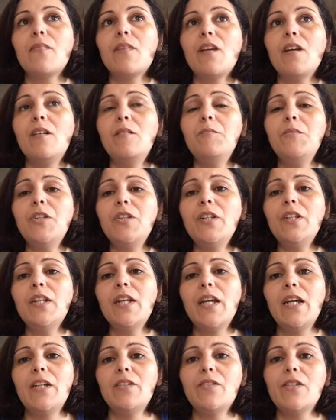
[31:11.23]
I'm not
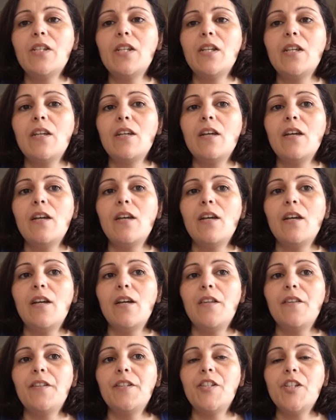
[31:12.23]
counting
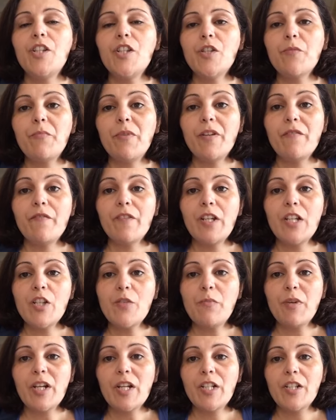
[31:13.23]
The Gingerbread
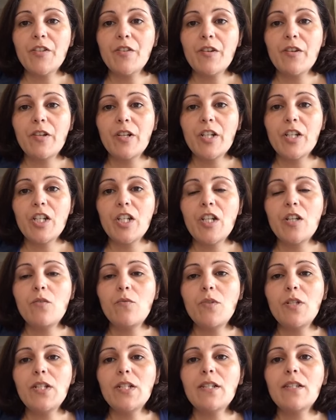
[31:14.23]
Village by Country Cottage
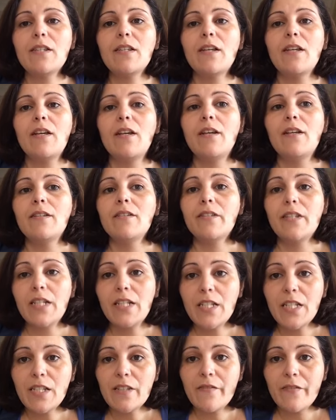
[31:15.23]
Needleworks,
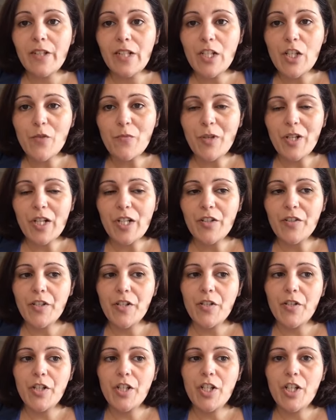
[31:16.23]
Santa's Village by
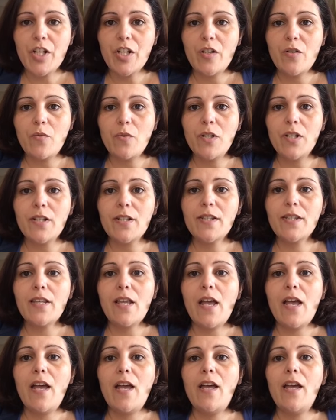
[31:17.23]
Country Cottage Needleworks,
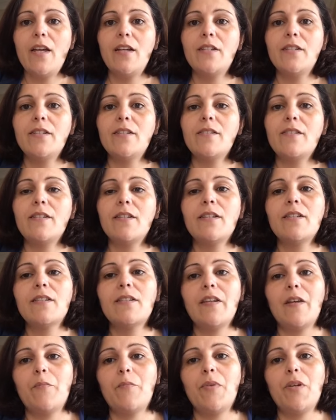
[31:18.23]
and Singer
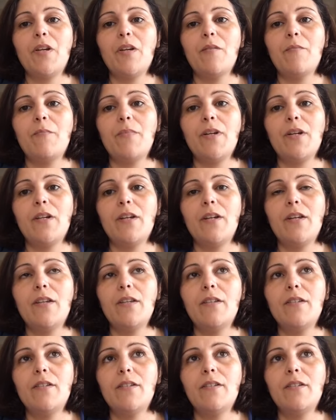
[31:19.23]
Sampler
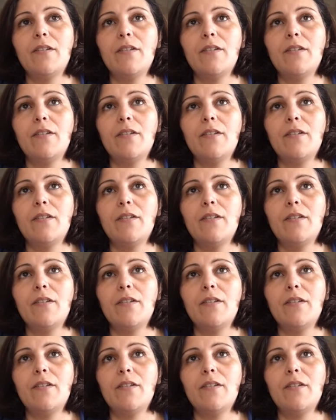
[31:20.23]
by,